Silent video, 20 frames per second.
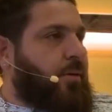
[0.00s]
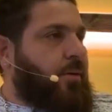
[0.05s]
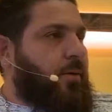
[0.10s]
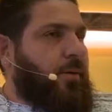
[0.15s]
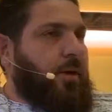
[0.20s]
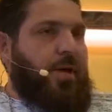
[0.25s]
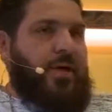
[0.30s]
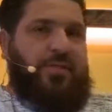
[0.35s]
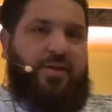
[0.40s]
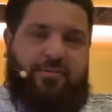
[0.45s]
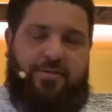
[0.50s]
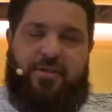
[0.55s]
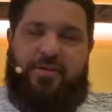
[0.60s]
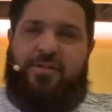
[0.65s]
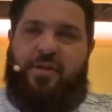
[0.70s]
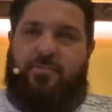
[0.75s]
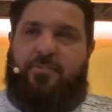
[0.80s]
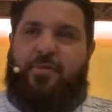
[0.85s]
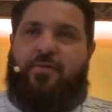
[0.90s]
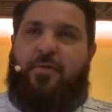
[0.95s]
Because if there's
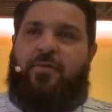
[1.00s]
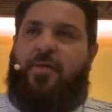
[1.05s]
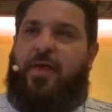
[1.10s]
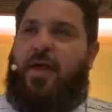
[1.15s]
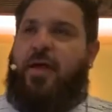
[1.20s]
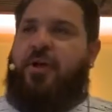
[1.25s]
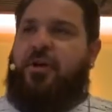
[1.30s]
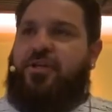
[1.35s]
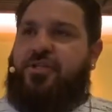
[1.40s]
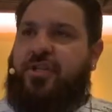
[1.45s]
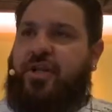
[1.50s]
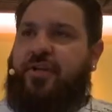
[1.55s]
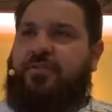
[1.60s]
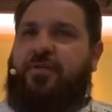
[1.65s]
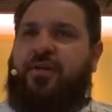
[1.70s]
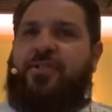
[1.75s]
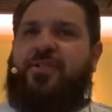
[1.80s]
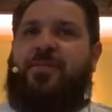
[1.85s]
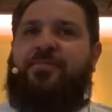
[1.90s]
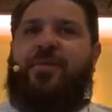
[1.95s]
something that they understood, if
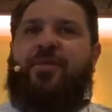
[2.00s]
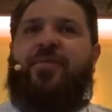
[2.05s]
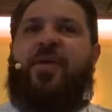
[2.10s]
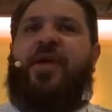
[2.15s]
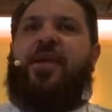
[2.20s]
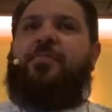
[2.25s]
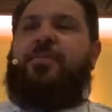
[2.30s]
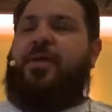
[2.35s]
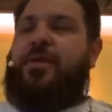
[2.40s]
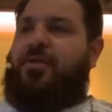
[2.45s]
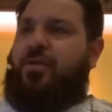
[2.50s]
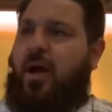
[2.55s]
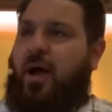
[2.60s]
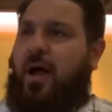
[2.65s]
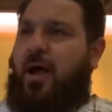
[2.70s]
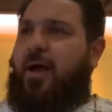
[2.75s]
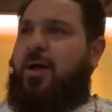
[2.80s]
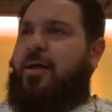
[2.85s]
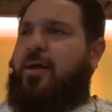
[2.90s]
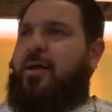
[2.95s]
it's something they had been
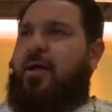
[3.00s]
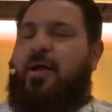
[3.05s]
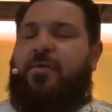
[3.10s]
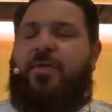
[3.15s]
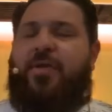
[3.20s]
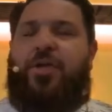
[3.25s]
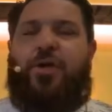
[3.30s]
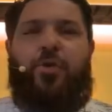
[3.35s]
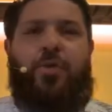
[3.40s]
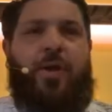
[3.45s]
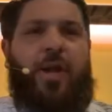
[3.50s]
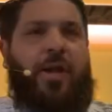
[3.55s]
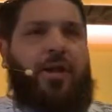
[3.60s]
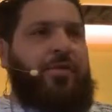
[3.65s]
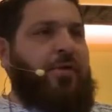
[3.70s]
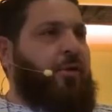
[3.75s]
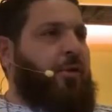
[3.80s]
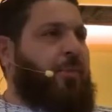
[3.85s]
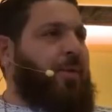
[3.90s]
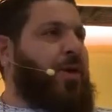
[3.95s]
taught, then you would
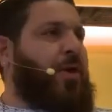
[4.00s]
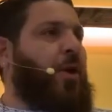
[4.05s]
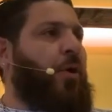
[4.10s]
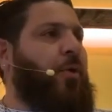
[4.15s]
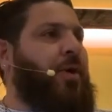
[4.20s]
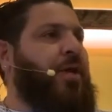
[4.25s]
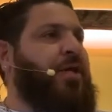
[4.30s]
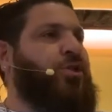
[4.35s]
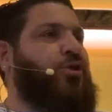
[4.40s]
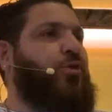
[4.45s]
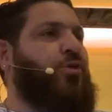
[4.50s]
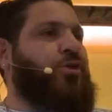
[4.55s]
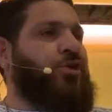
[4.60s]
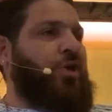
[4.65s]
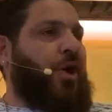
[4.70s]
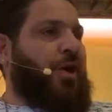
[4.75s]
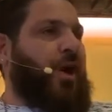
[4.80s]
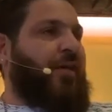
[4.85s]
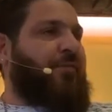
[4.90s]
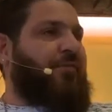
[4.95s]
there would be no need to
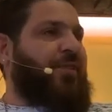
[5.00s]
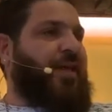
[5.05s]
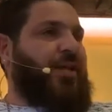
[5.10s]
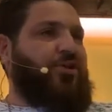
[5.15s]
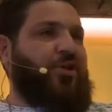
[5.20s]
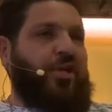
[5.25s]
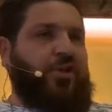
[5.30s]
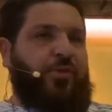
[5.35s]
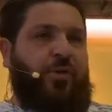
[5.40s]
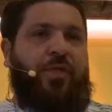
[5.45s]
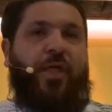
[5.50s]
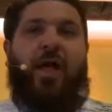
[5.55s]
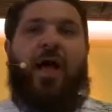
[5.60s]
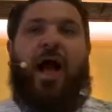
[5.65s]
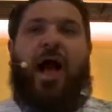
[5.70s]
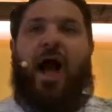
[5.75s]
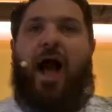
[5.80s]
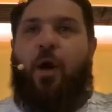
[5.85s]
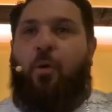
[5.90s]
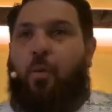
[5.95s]
start off the address with,
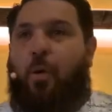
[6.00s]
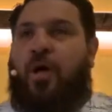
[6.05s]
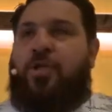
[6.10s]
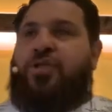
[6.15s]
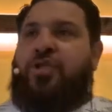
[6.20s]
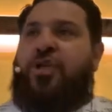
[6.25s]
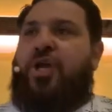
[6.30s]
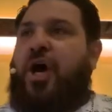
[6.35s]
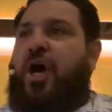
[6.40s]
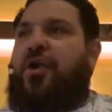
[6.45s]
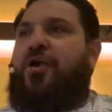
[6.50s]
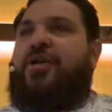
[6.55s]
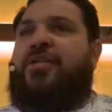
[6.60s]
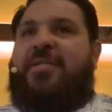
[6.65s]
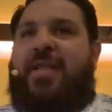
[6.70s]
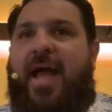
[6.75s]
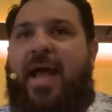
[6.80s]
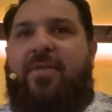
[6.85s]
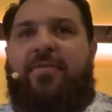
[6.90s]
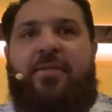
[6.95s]
I want you to
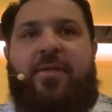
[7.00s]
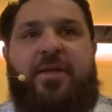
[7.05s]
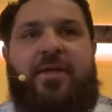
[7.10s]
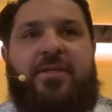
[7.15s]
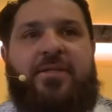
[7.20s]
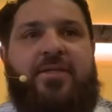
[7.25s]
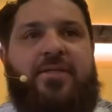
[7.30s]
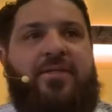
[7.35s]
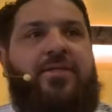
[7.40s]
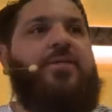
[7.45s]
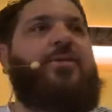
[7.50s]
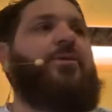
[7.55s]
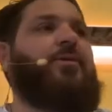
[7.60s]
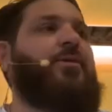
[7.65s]
understand this.